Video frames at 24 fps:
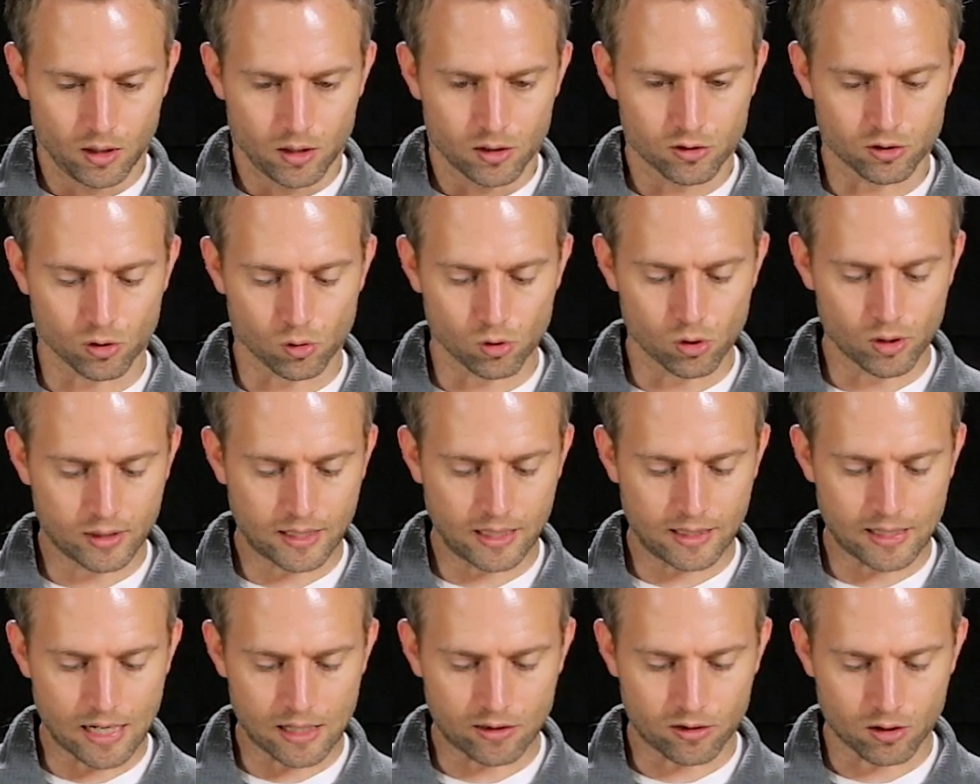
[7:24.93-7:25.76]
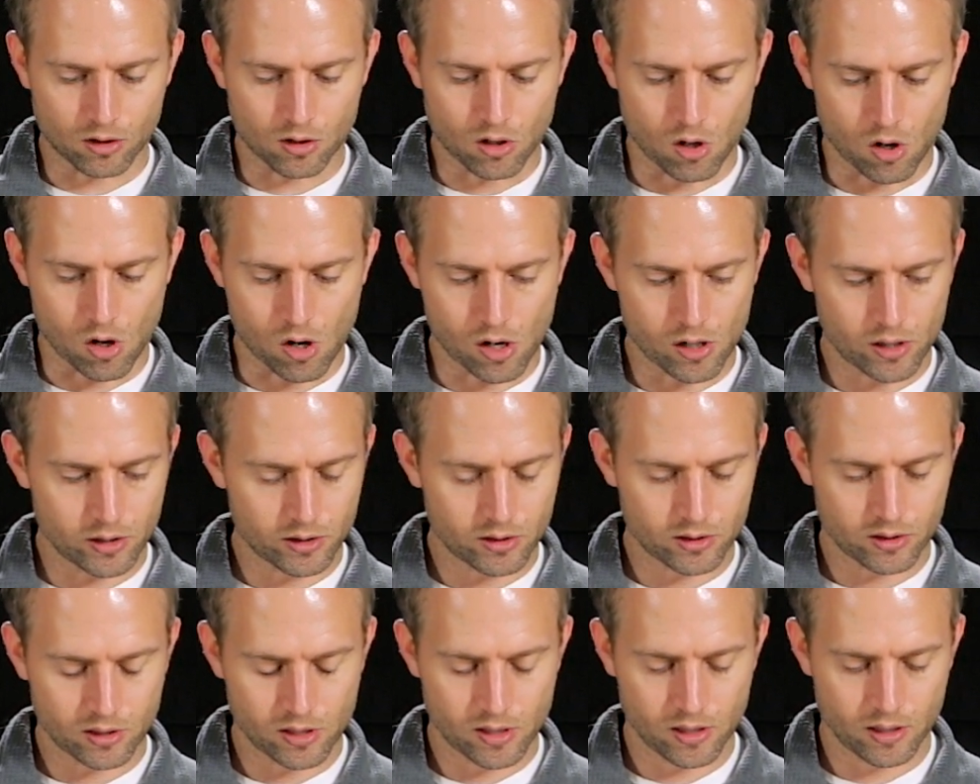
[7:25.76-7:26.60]
So looking at the
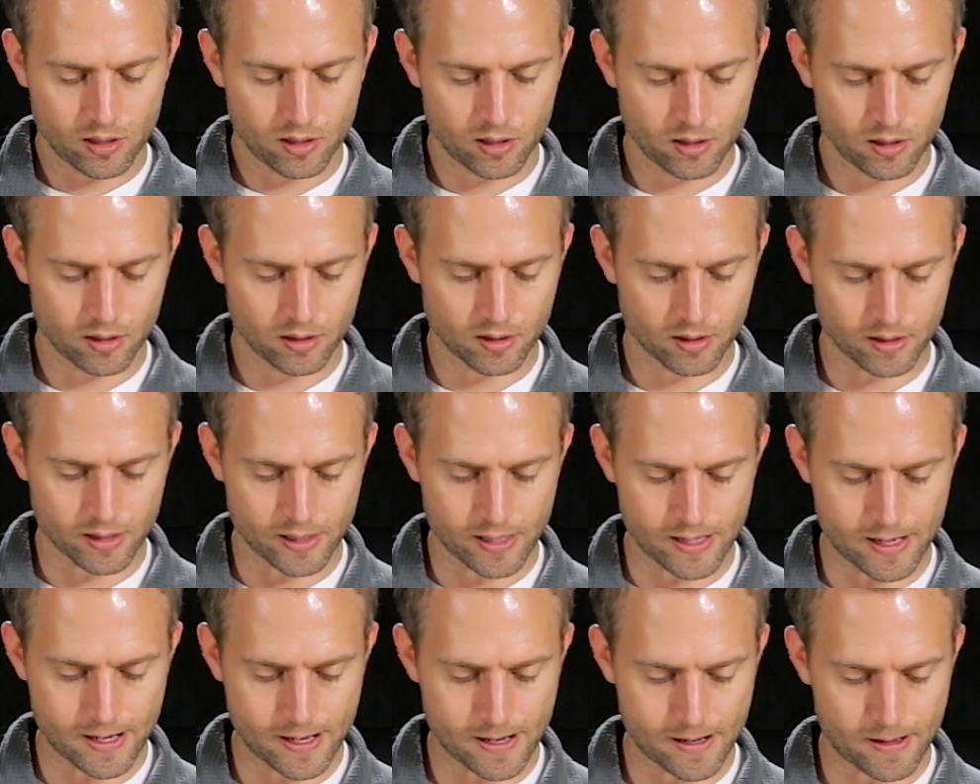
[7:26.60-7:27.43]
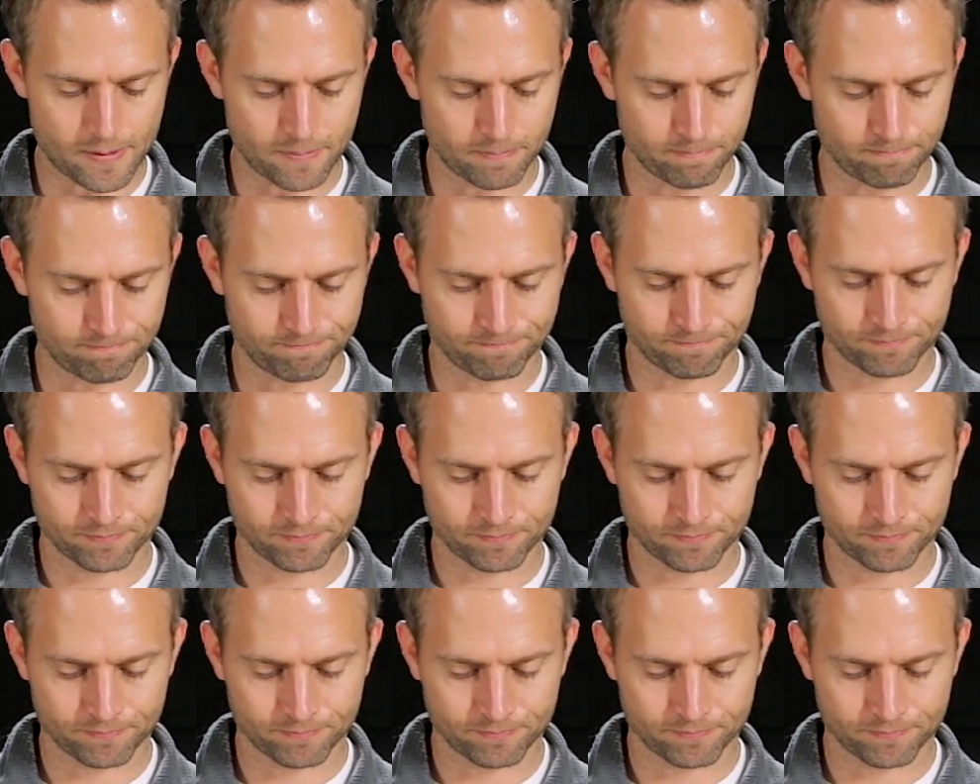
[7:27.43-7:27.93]
cards, the